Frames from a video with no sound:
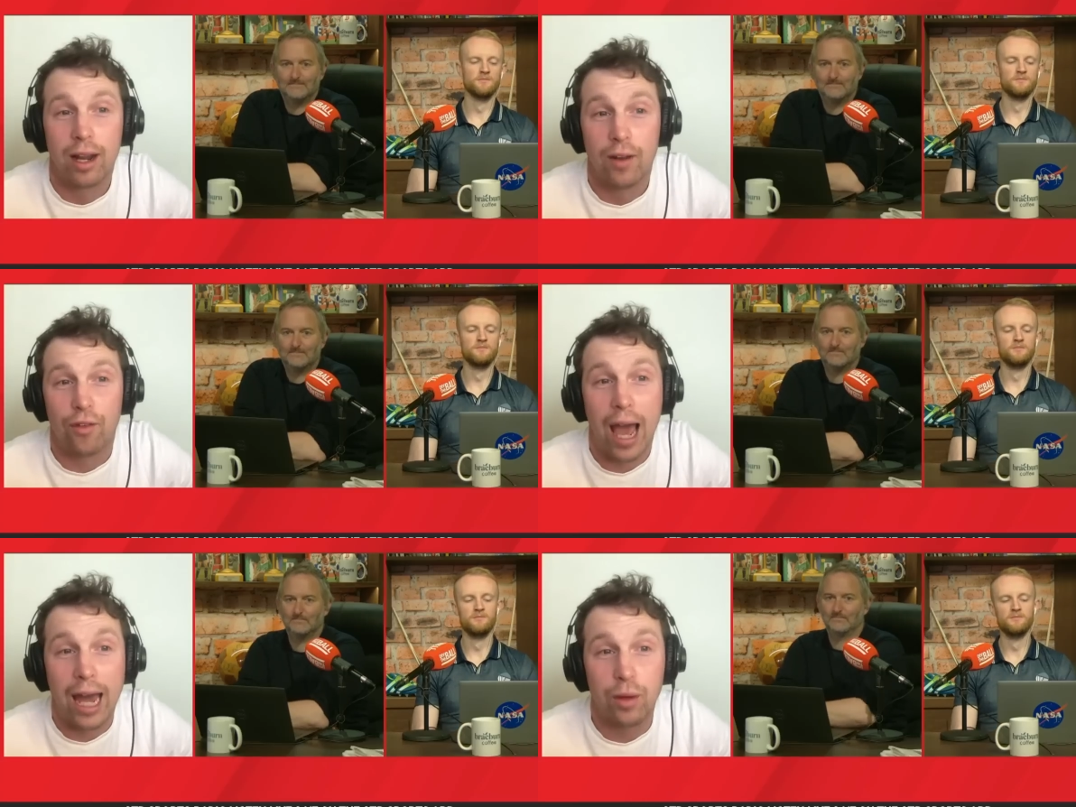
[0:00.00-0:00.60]

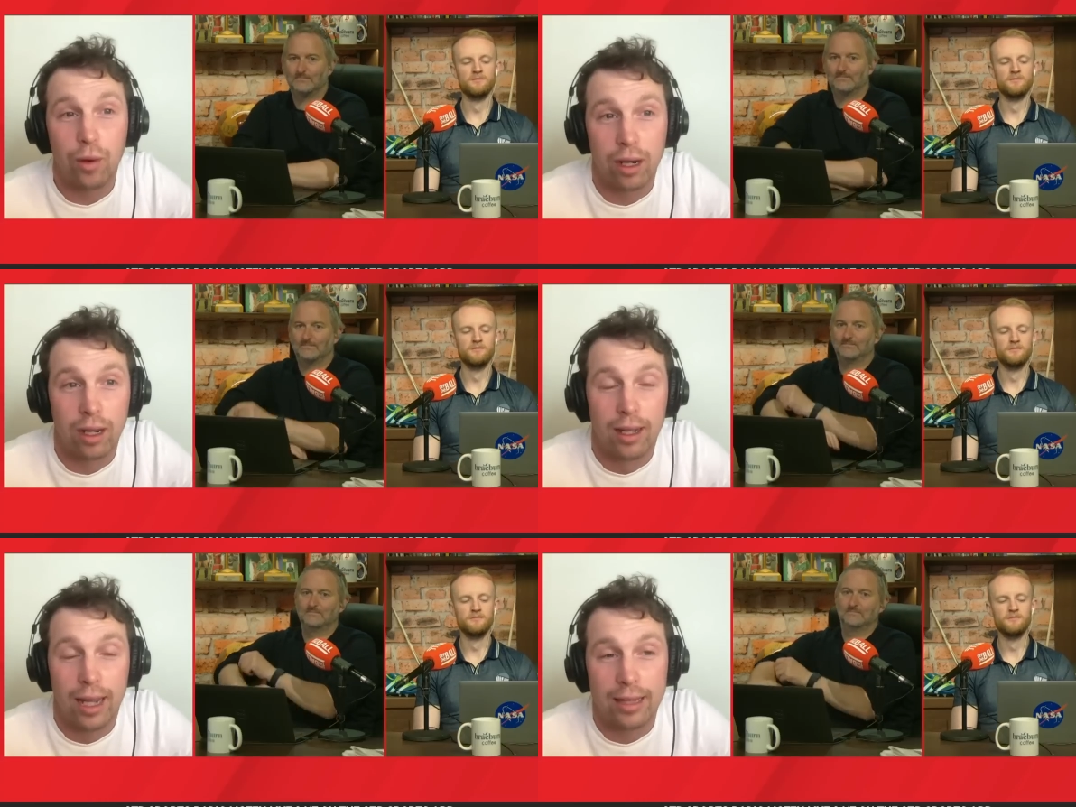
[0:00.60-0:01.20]
Speaker 1: for
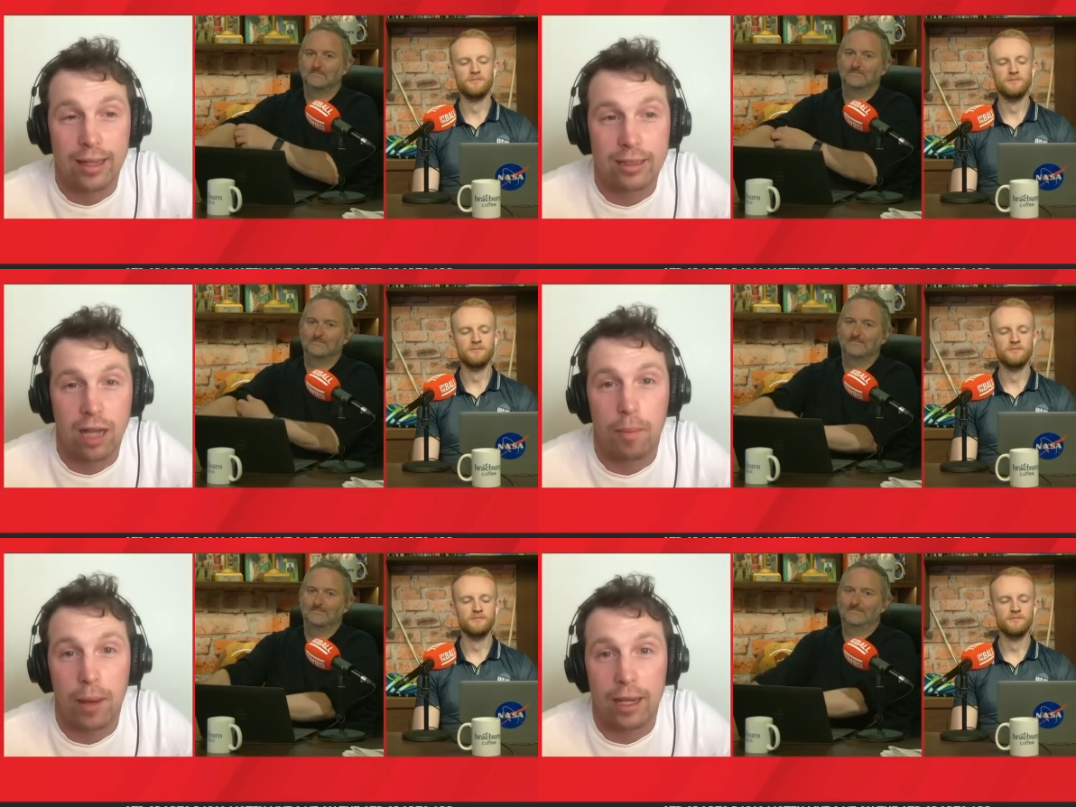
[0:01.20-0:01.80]
anyone in
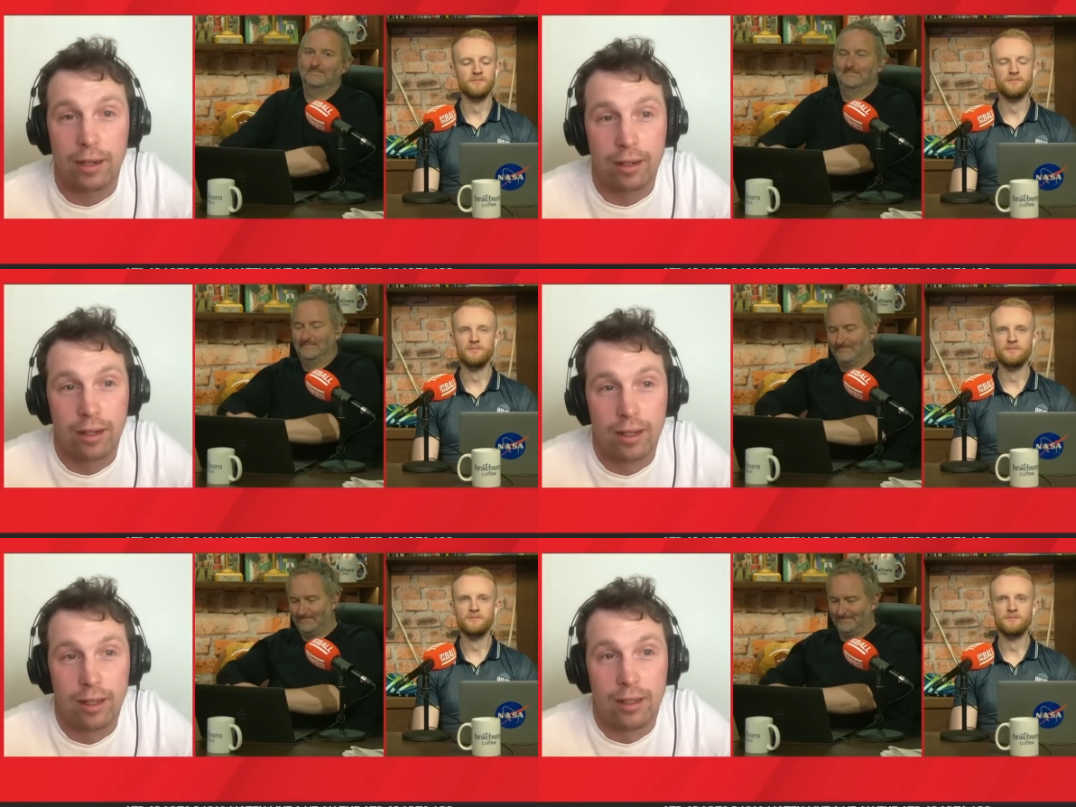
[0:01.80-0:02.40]
that top eight,